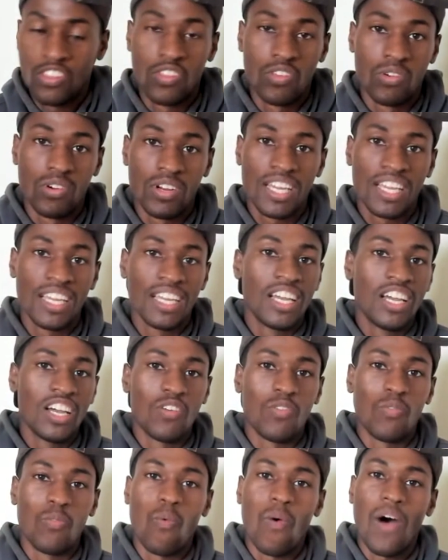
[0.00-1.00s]
3,
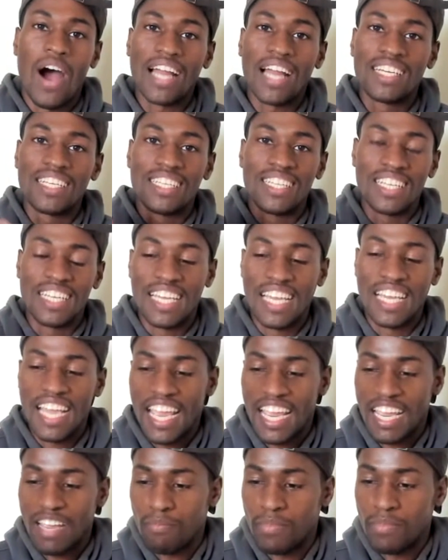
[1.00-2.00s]
watch the
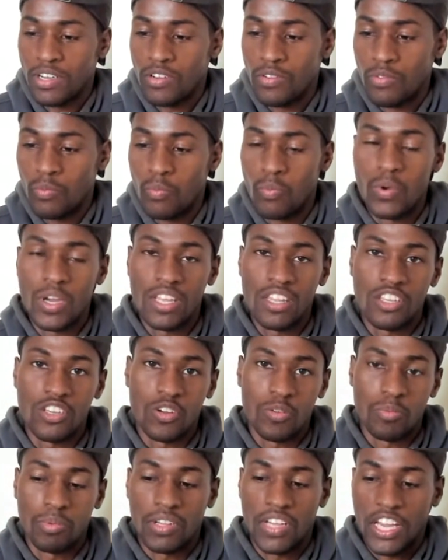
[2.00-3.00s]
game with
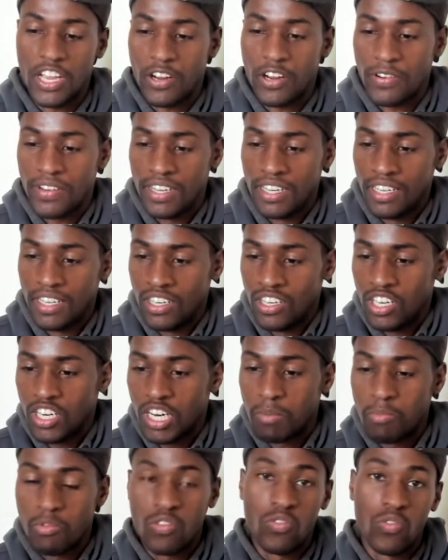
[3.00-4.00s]
your player.
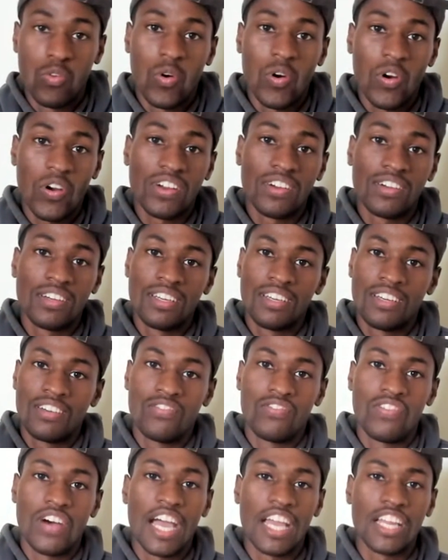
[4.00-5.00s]
Number 4,
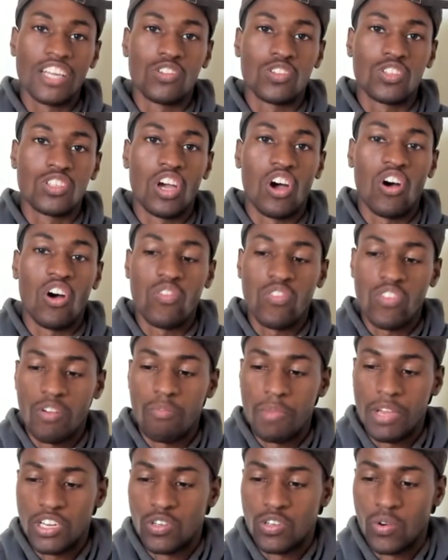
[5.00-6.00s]
find yourself a
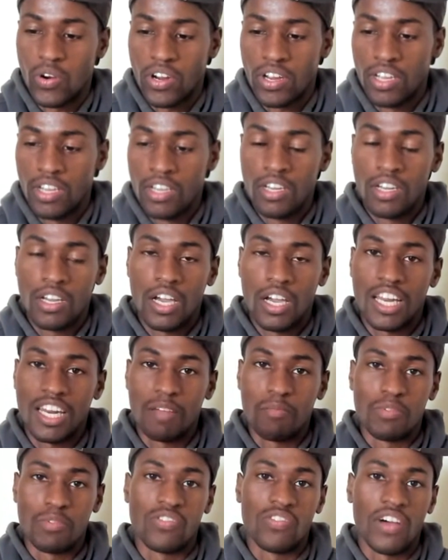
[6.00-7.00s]
mentor. And
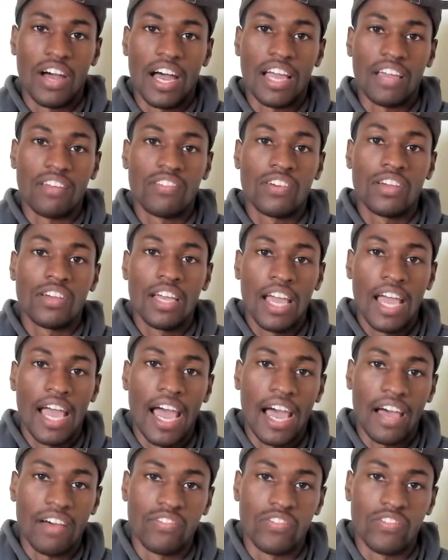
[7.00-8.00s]
number 5,
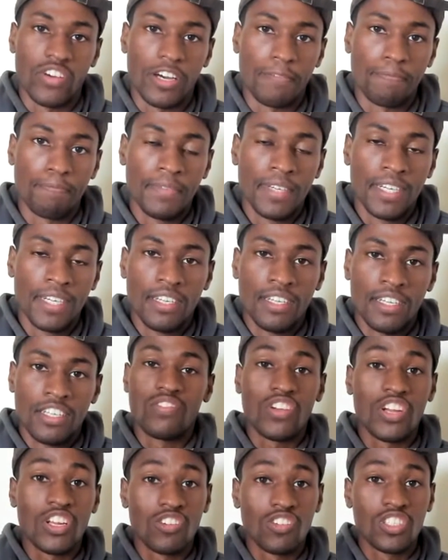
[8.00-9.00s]
have fun.
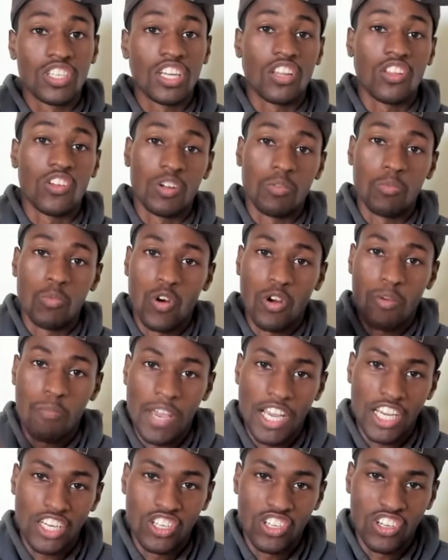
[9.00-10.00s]
If you're interested in learning more,
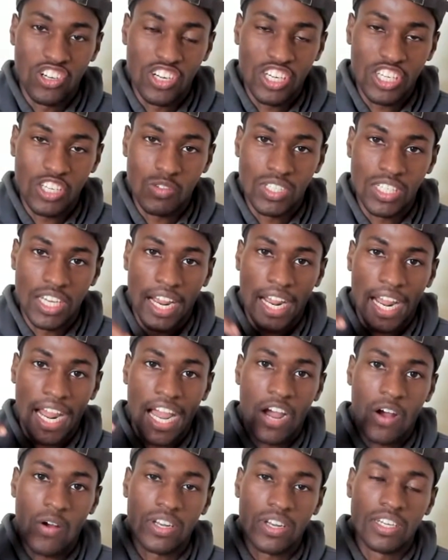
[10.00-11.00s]
make sure you check
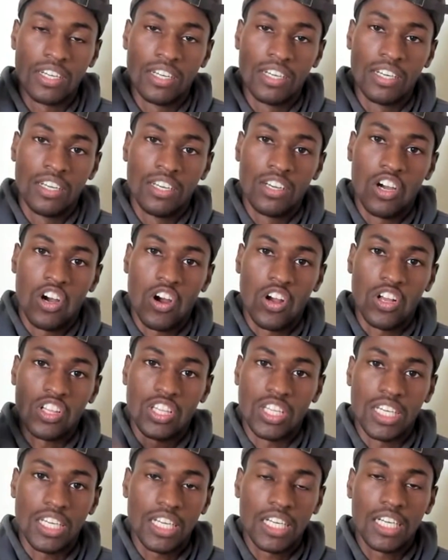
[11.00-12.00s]
out our
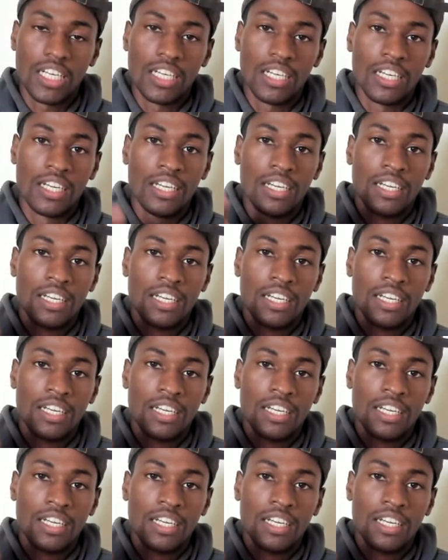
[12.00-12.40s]
link